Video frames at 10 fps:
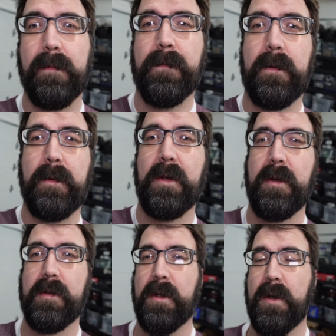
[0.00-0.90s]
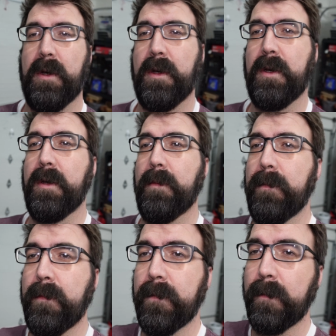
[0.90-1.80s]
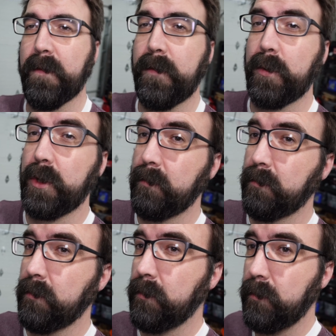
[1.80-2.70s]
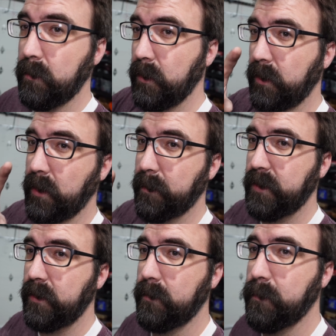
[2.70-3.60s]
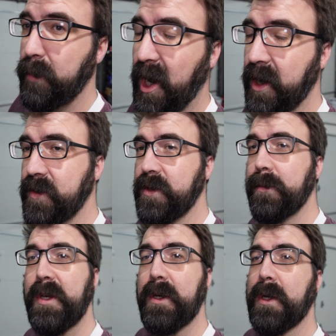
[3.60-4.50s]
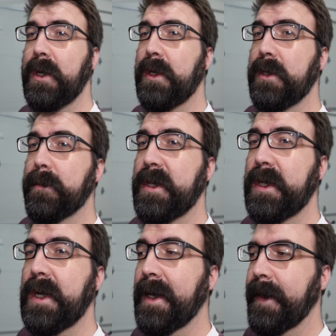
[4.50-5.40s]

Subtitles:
am filming this from the future, interrupting past me a little bit.